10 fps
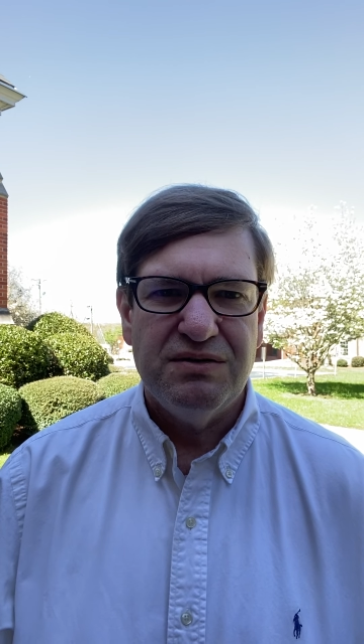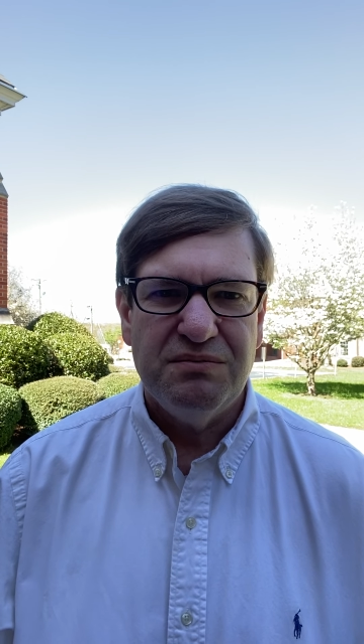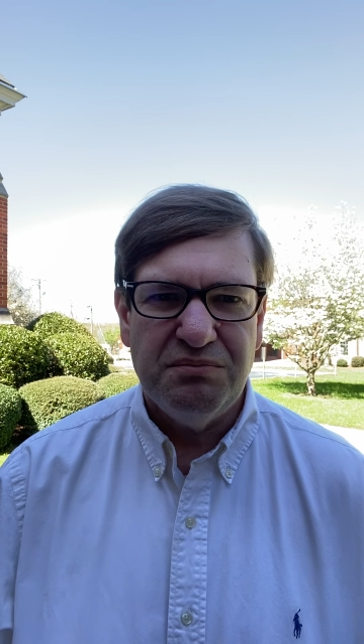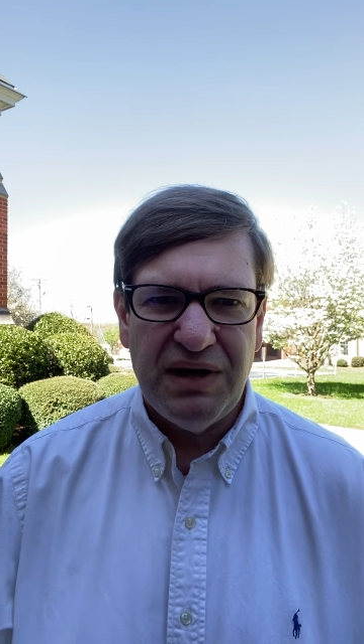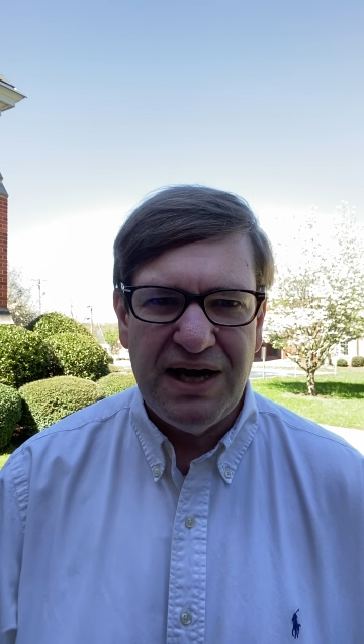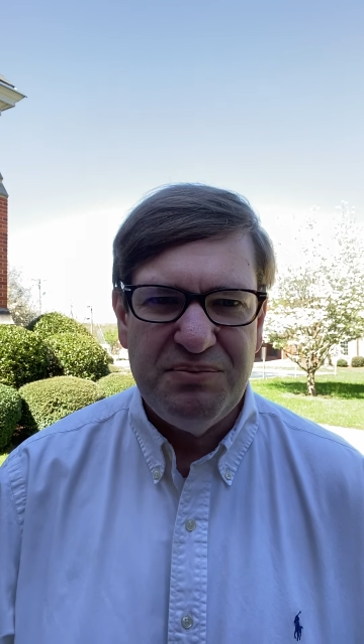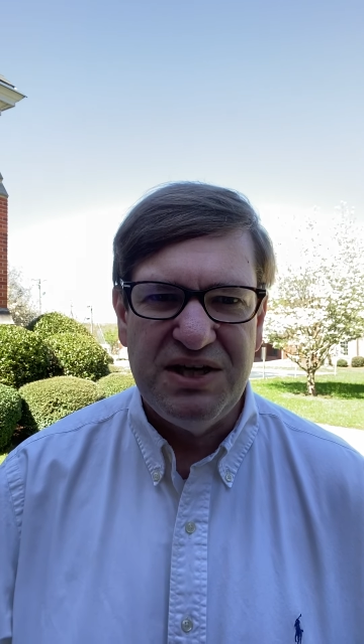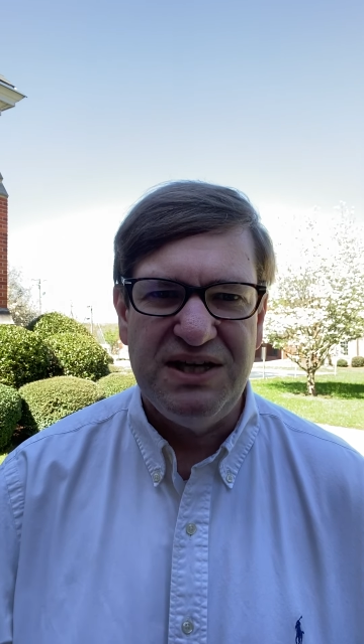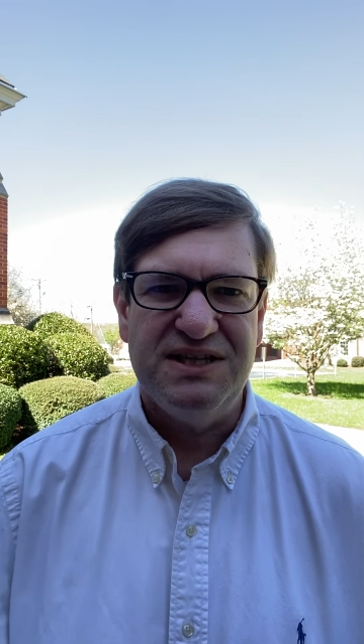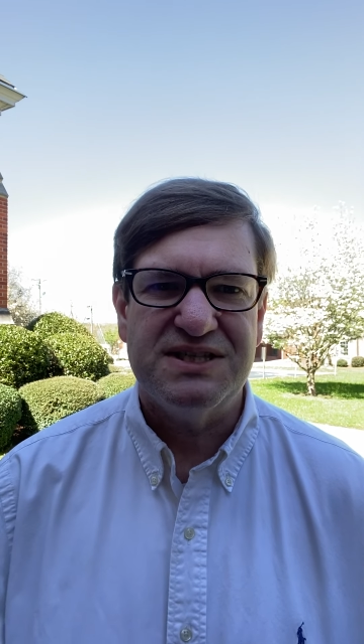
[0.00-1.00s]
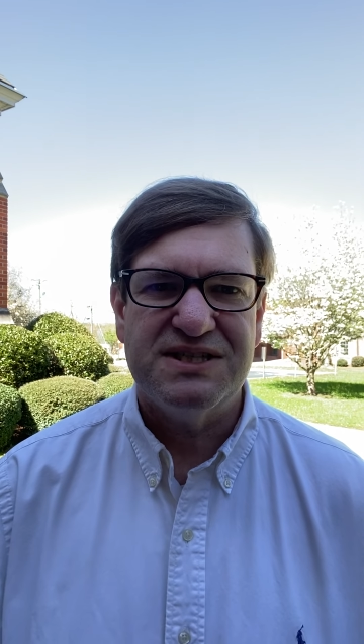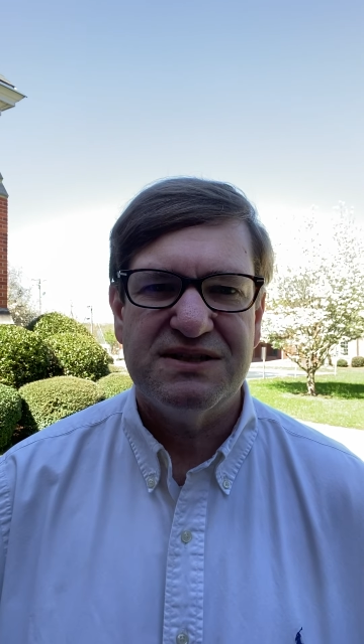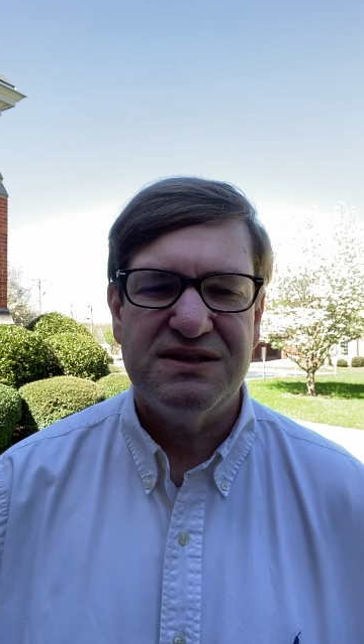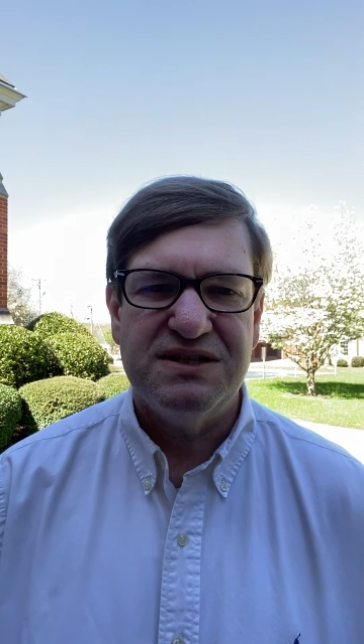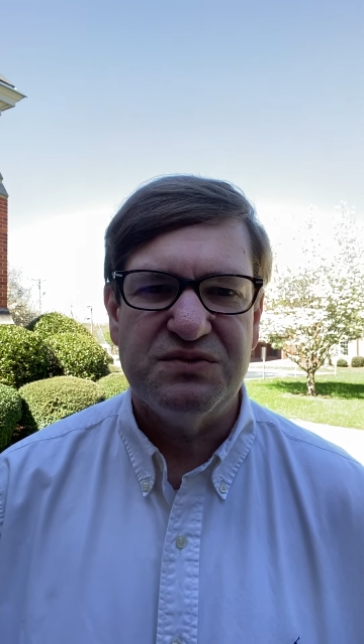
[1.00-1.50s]
My peace
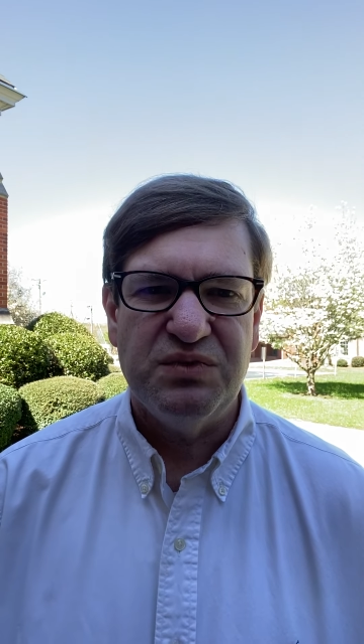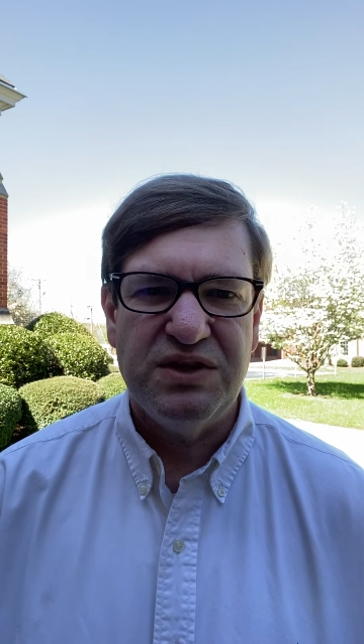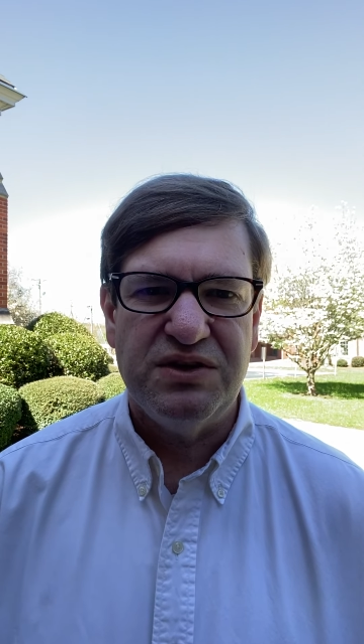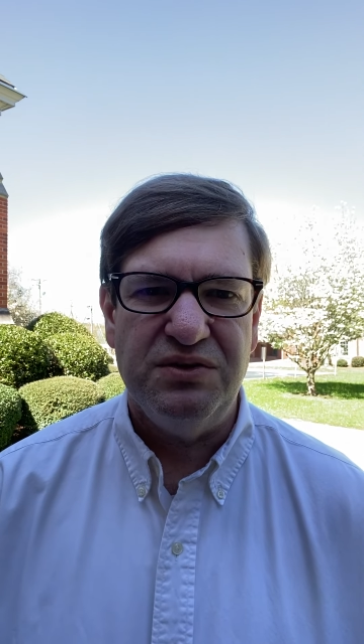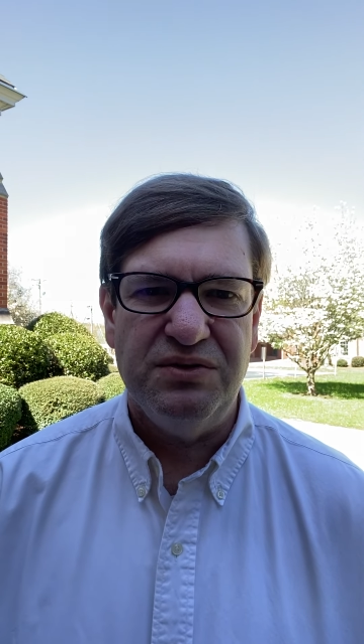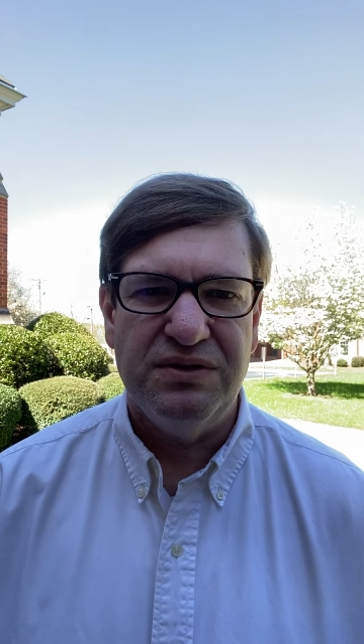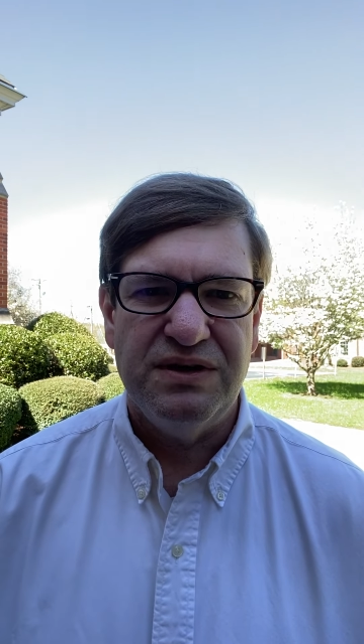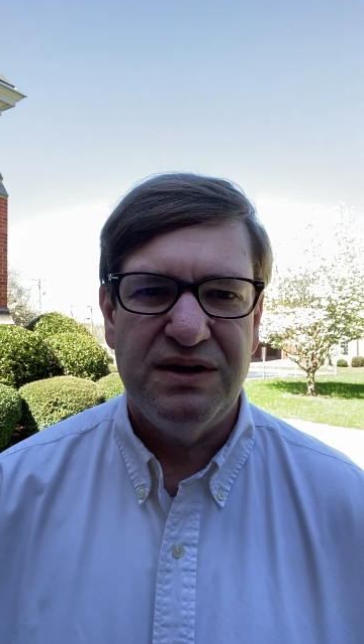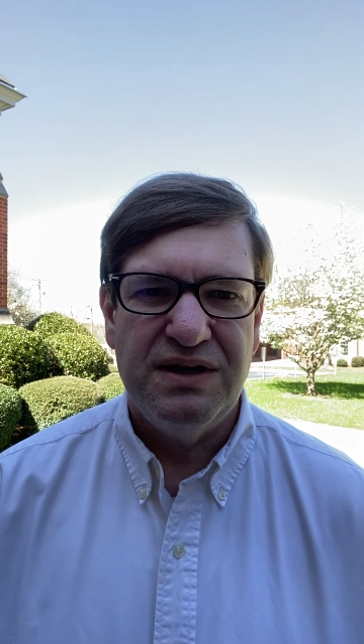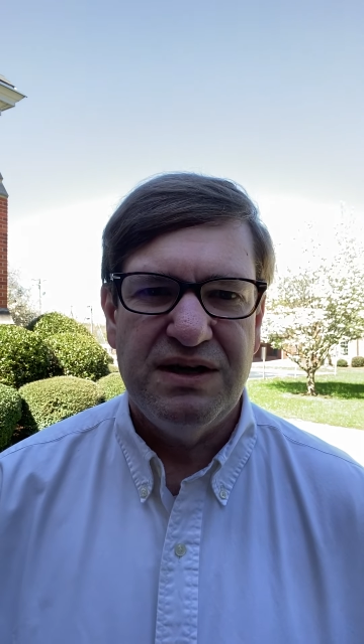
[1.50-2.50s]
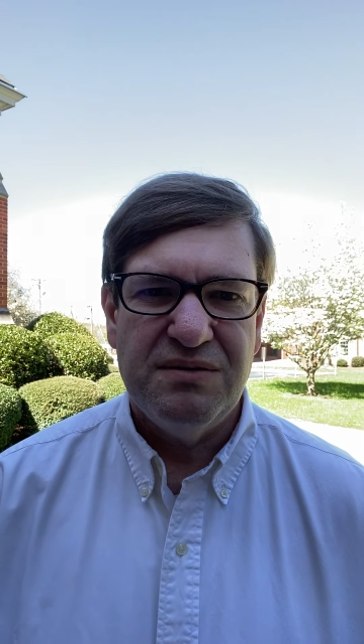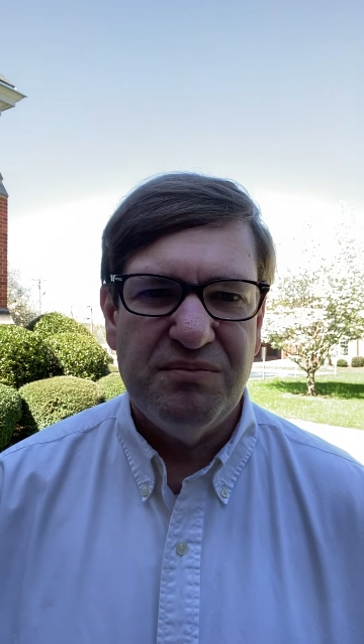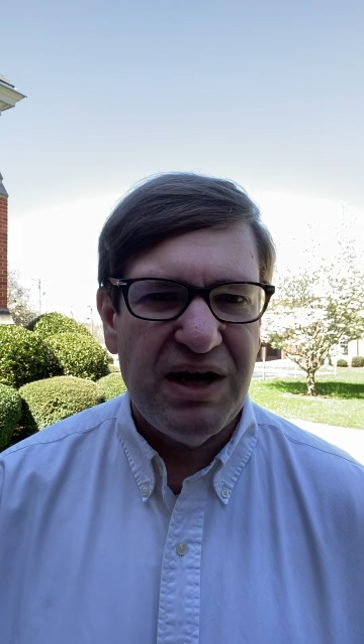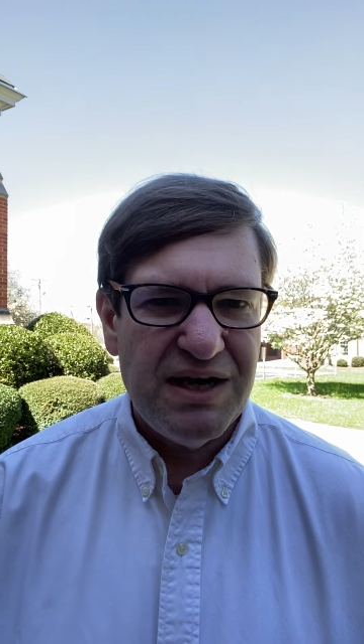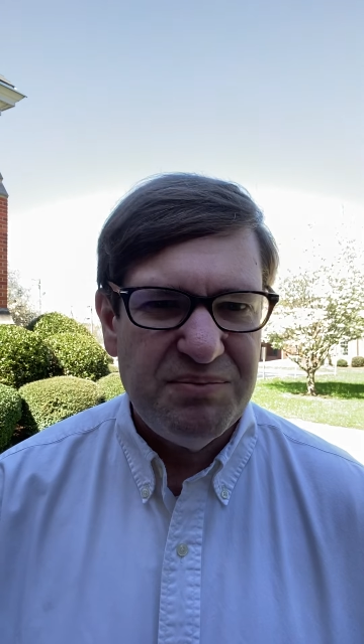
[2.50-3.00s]
is with you.
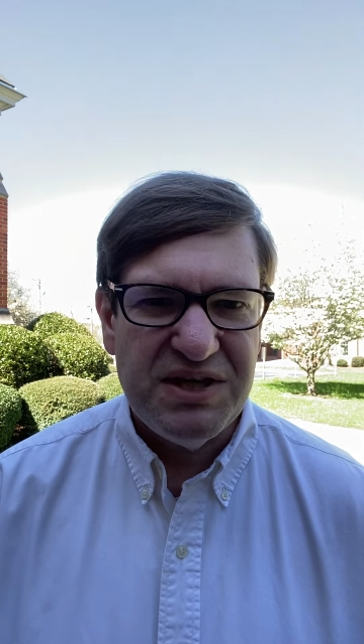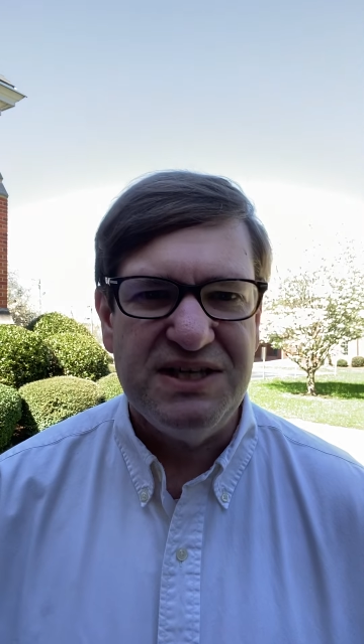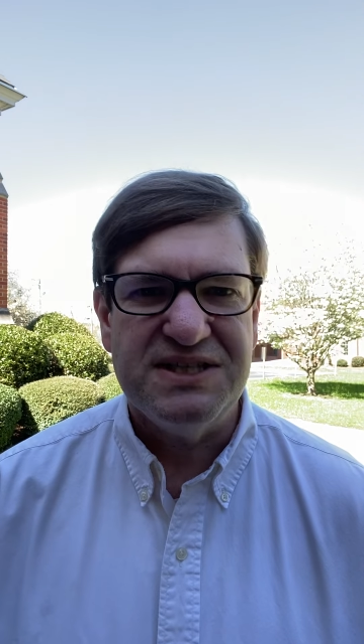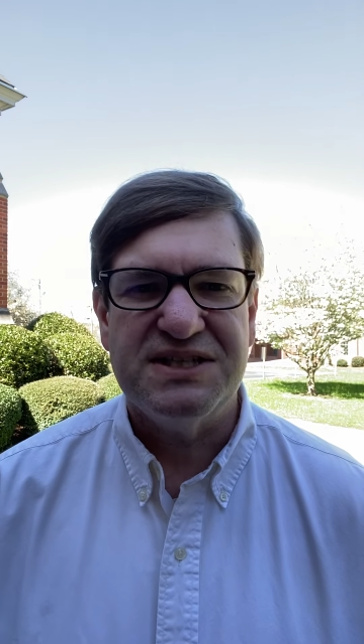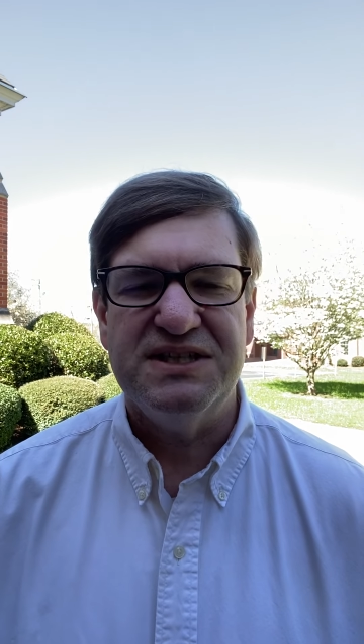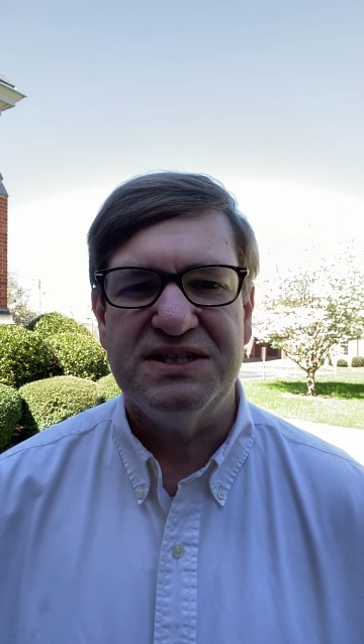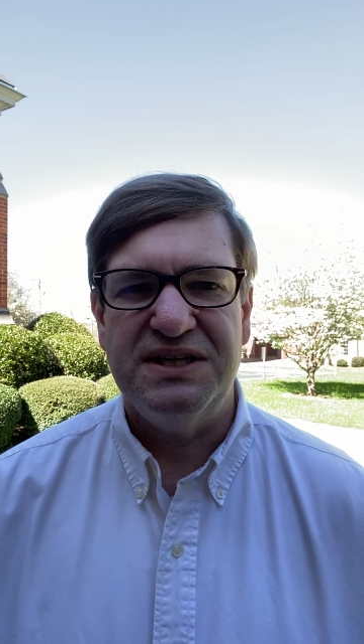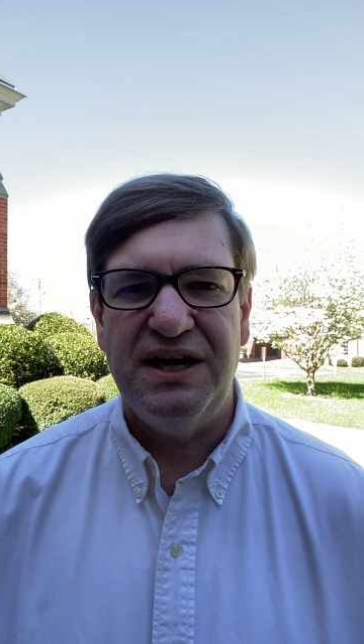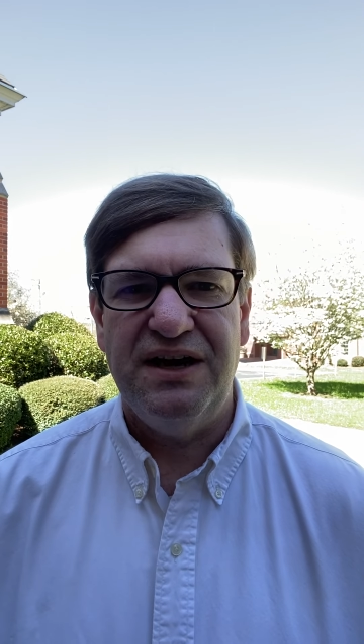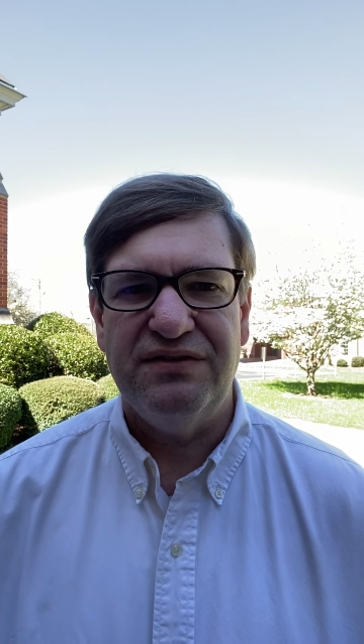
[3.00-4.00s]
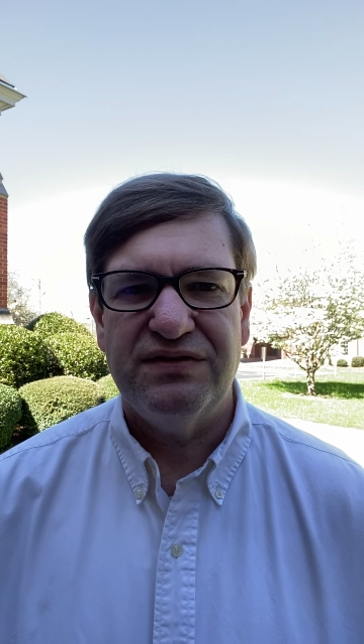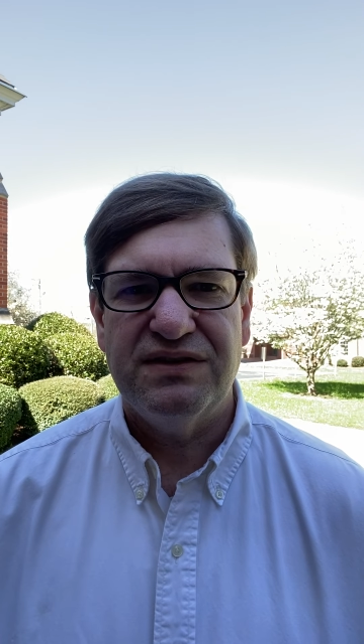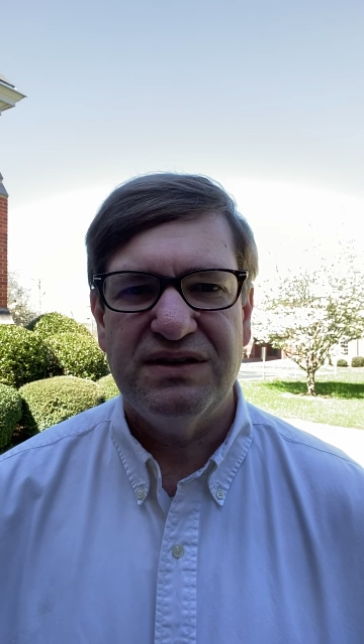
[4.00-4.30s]
My peace is enough.